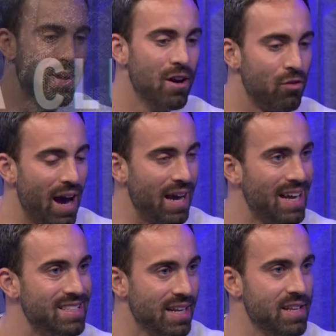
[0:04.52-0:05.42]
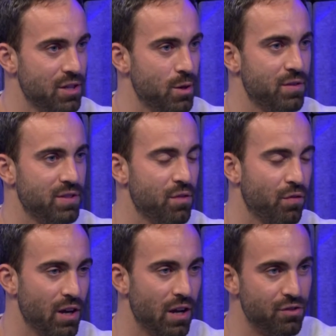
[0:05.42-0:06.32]
Right, let's get into UFC
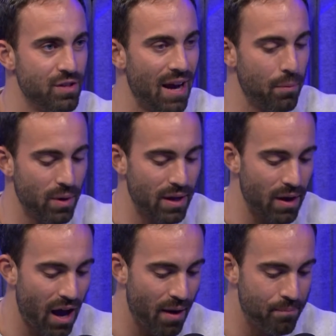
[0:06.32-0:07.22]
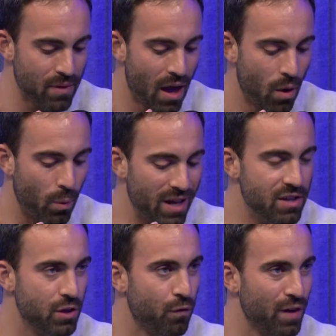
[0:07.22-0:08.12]
300 now. We're going to
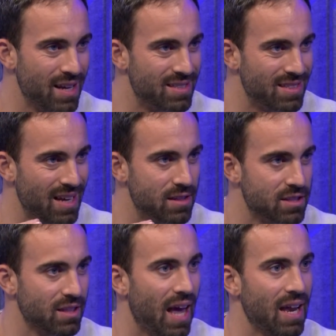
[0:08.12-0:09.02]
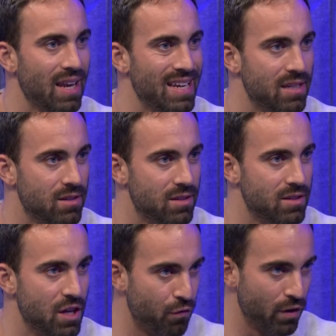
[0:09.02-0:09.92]
do things slightly
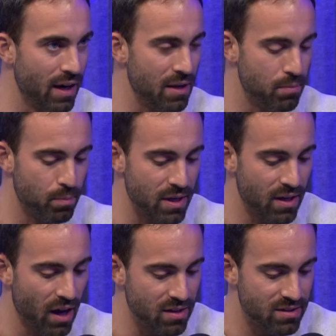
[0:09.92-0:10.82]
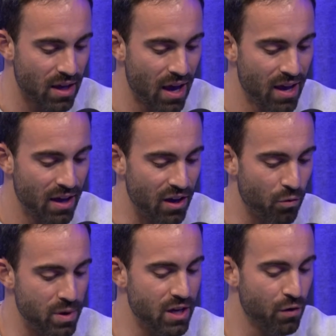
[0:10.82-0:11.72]
differently because if
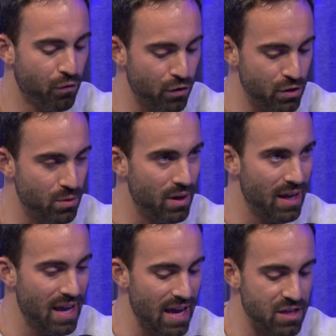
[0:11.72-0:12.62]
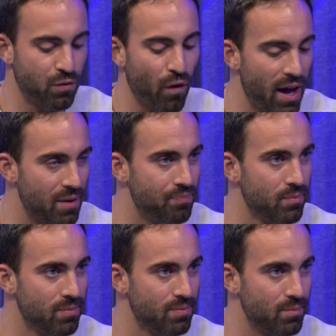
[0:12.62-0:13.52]
we go through each fight,
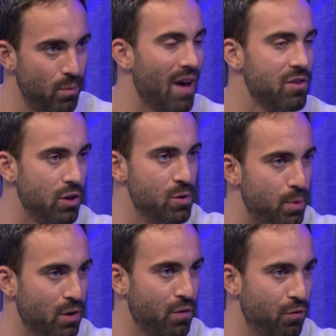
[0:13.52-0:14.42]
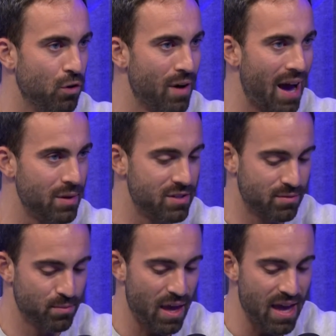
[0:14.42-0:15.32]
we haven't got you booked for 4 hours
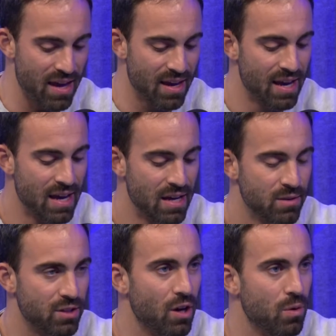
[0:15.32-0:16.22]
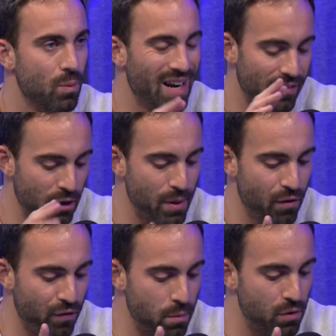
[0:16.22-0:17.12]
here. So we're going to have a little bit of
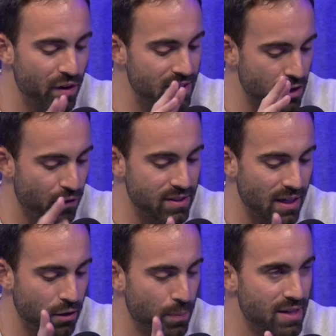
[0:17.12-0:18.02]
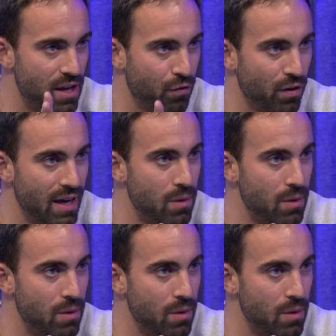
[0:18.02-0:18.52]
fun with it, do things a little bit differently.